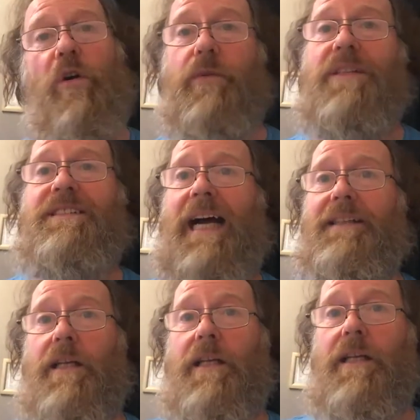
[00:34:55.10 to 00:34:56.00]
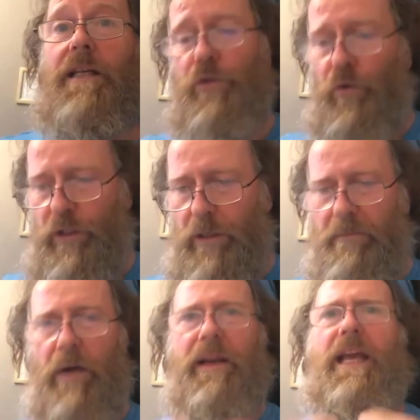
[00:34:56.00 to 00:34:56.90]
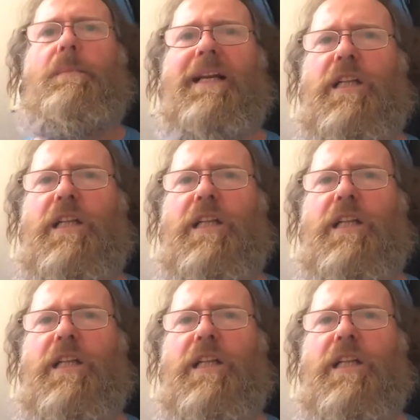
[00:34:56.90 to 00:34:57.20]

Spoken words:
if you're a dad and go, oh, you're going to marry him and